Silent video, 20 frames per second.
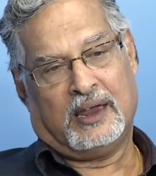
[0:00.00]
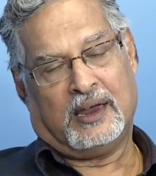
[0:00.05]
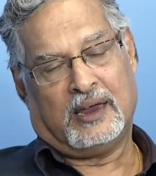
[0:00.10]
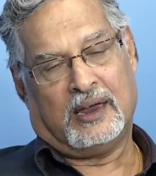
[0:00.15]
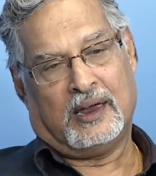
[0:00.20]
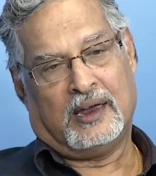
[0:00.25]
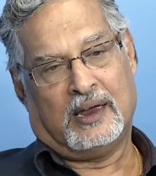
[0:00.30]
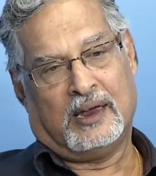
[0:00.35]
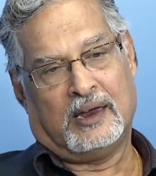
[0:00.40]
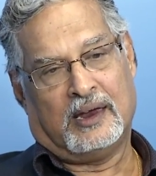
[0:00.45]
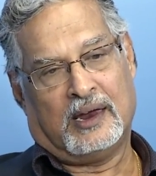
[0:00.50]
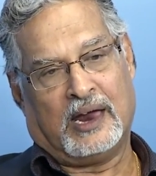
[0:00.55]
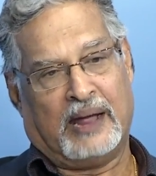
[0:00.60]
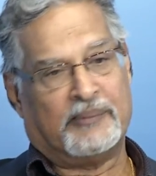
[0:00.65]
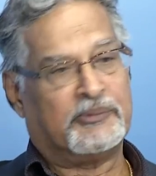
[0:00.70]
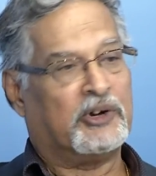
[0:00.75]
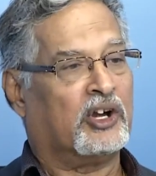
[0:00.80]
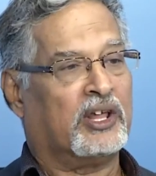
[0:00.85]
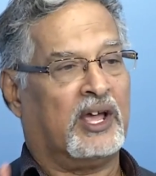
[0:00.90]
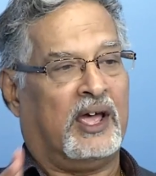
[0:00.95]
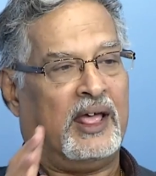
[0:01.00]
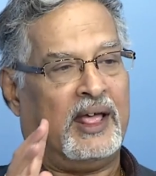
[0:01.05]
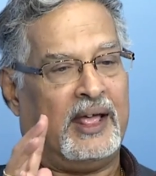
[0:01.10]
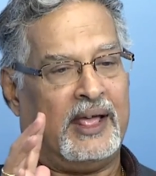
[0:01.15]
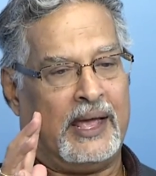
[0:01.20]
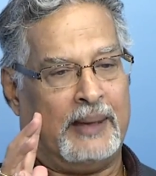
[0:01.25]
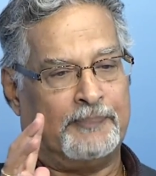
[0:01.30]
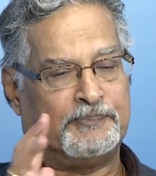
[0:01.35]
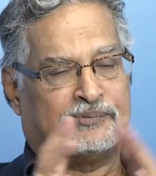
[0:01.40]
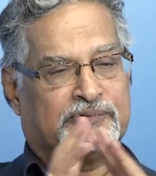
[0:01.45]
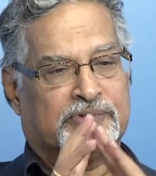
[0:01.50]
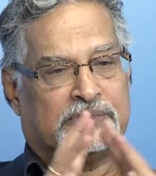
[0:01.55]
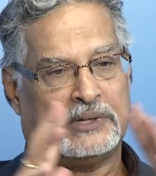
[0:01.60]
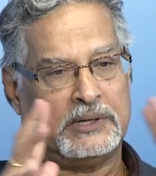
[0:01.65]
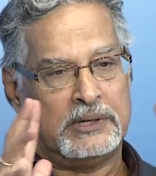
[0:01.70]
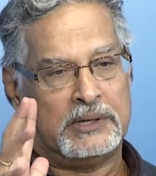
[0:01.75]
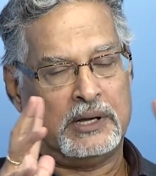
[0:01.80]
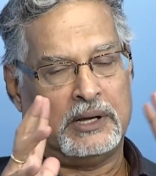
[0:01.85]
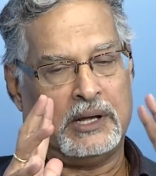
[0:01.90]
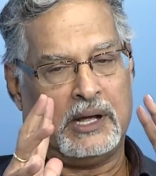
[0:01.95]
I'm not a
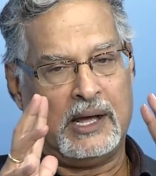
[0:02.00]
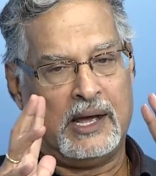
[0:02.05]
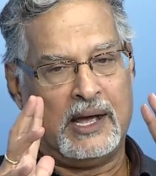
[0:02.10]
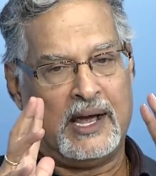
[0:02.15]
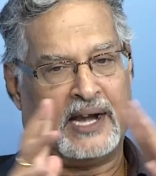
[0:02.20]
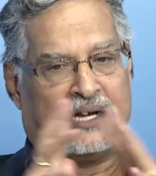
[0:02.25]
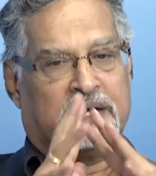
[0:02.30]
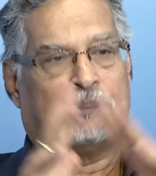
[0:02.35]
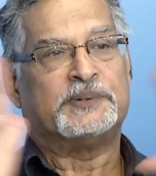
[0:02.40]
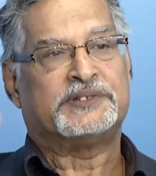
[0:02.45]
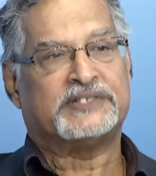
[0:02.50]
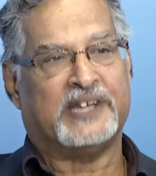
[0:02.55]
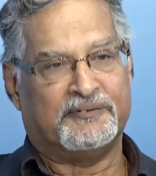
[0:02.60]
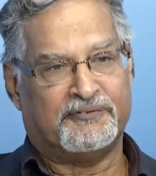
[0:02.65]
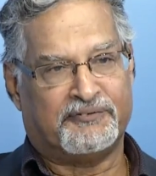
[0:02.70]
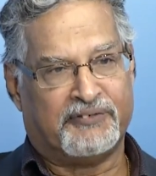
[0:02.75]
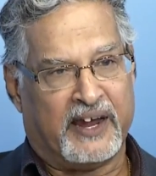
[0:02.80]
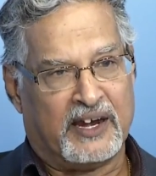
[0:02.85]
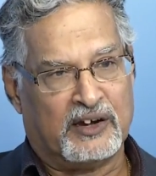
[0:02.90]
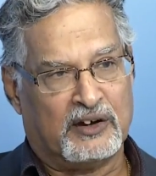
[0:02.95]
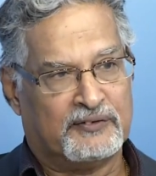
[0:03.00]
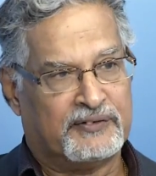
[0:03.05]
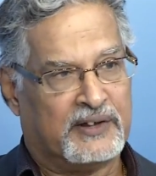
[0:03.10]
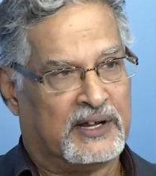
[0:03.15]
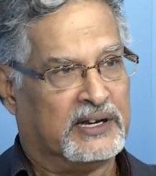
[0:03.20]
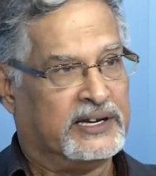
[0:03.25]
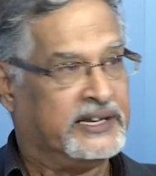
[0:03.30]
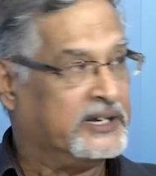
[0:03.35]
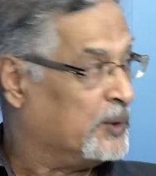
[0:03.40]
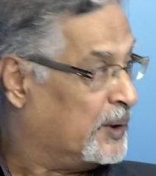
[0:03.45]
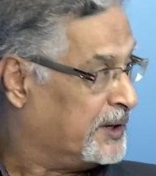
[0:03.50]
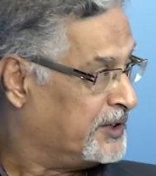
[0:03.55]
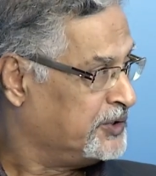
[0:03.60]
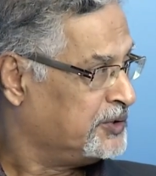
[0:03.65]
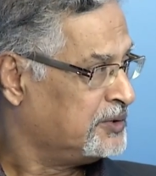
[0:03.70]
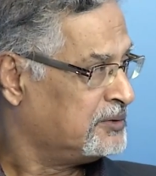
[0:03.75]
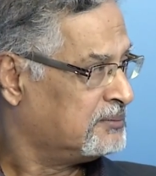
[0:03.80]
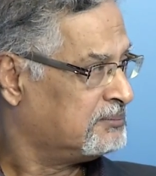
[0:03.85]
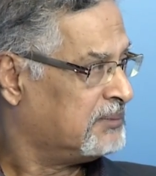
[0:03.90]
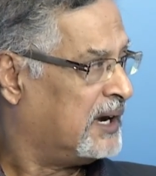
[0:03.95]
100% fan of Lee Kuan
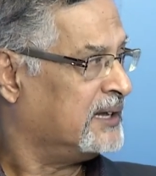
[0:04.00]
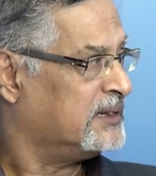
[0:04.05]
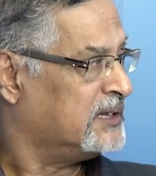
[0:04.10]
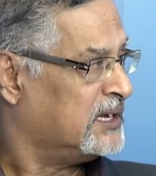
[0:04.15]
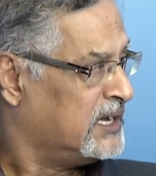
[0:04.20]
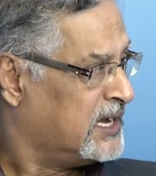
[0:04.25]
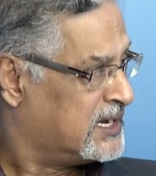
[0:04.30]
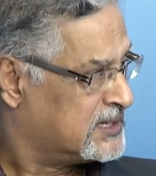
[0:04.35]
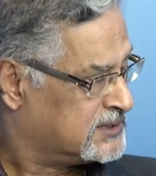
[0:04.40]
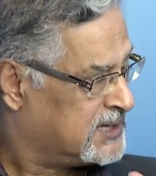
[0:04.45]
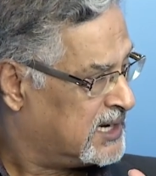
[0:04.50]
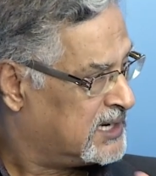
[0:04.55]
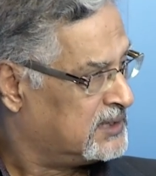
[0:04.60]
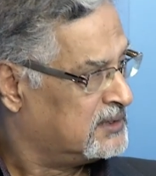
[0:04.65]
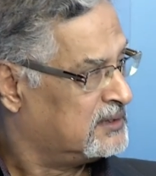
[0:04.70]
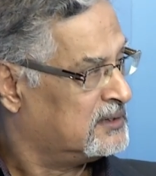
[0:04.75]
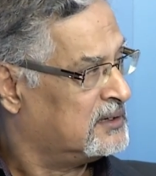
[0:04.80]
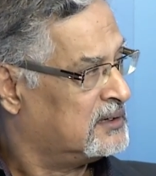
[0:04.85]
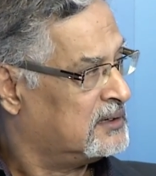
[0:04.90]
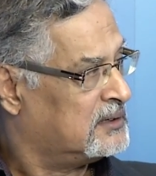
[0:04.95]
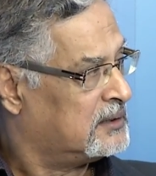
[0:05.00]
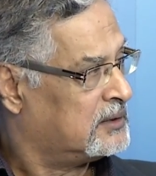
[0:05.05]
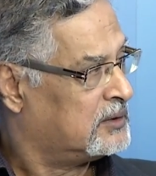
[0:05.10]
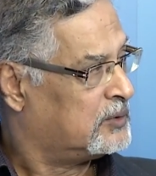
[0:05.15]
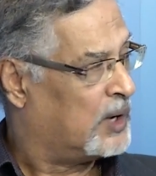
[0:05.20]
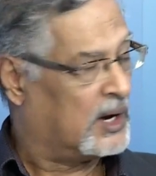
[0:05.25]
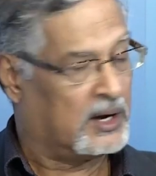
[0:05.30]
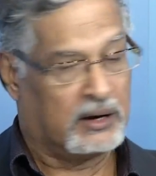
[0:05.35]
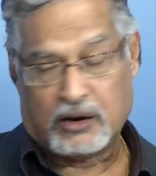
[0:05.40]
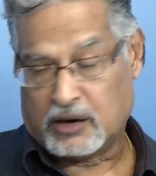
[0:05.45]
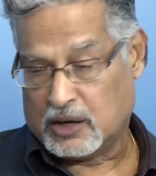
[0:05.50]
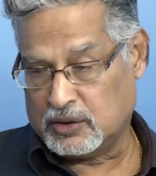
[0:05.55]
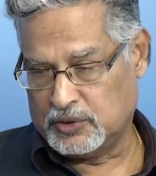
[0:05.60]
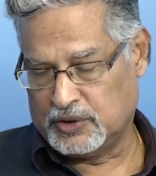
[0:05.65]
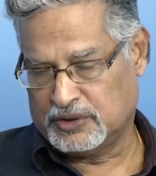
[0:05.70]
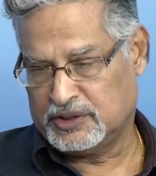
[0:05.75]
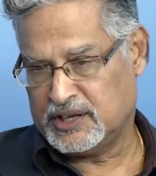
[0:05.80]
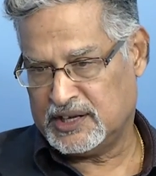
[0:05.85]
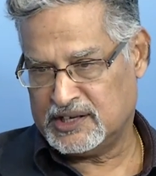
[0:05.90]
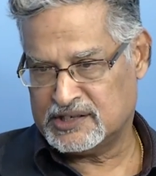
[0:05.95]
Yew, but I think he has done quite a lot of
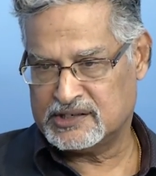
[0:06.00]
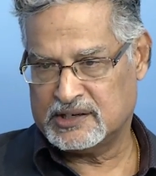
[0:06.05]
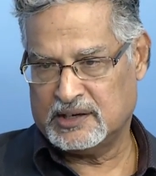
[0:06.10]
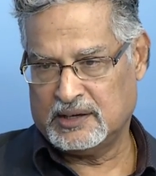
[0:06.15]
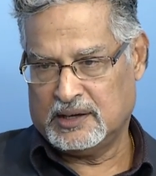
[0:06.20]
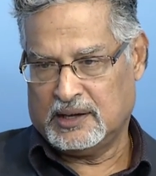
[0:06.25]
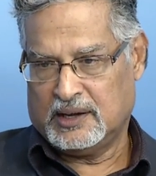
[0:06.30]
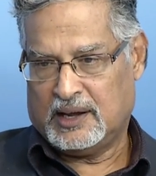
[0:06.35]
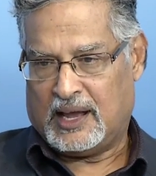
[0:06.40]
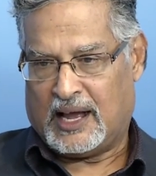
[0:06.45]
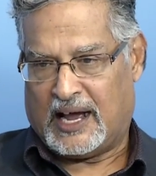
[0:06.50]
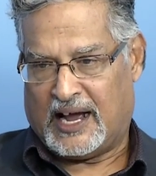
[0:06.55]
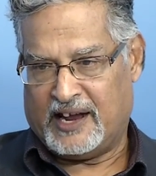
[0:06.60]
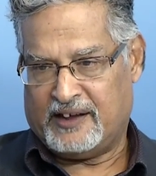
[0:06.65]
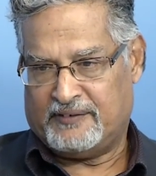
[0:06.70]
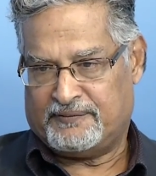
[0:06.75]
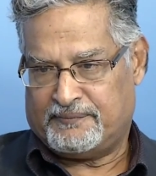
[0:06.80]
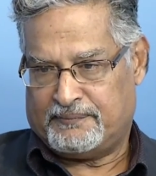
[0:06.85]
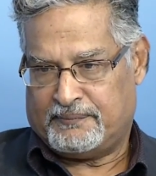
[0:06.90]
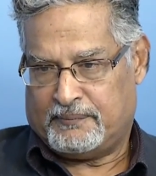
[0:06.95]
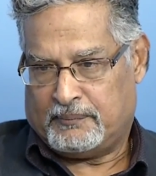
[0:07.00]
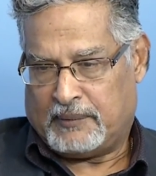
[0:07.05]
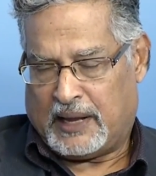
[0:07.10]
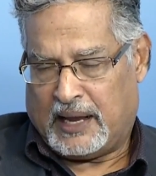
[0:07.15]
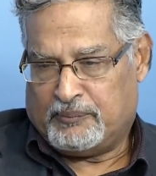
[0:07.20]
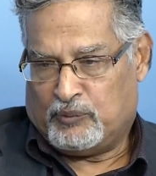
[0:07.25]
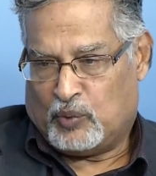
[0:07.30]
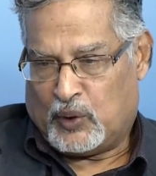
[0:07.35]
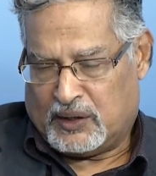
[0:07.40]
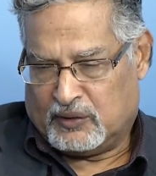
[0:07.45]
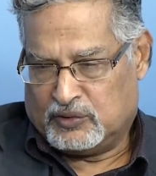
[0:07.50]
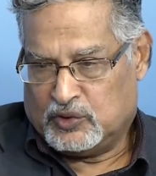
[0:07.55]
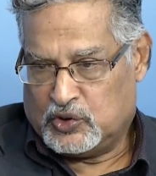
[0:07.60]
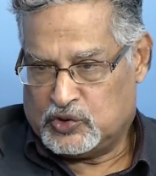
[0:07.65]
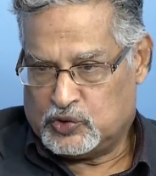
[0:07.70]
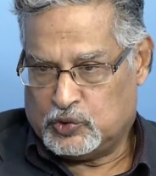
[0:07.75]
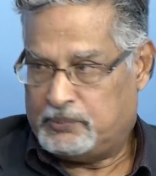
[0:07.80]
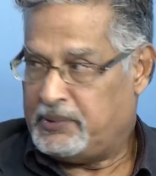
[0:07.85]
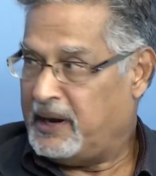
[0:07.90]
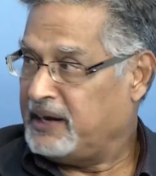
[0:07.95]
good things. I'm one of
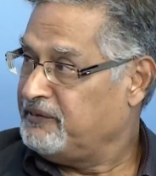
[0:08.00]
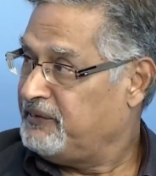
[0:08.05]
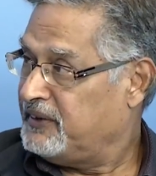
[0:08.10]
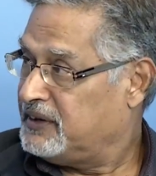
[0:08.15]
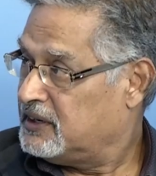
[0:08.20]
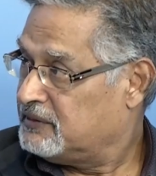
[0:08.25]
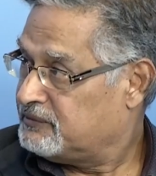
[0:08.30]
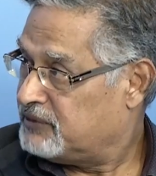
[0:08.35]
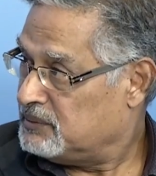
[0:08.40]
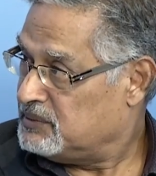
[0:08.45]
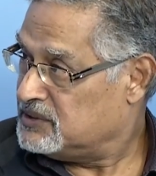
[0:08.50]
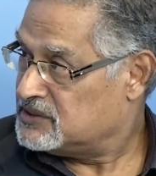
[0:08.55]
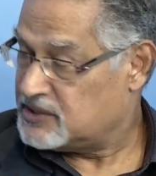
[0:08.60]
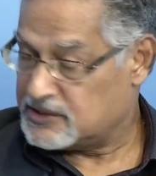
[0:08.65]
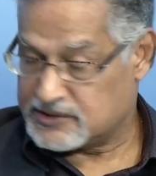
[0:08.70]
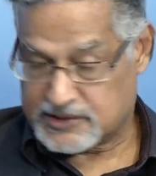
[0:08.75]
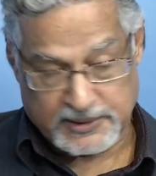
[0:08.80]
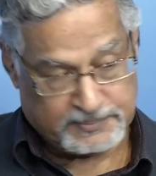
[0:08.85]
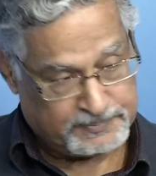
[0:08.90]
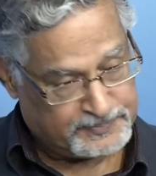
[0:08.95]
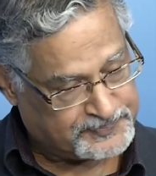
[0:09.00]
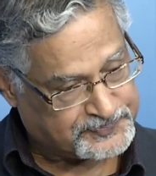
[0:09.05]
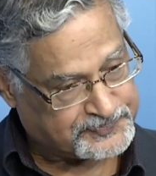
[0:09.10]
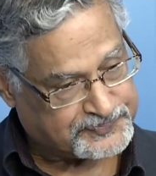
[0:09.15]
those who benefited from the system.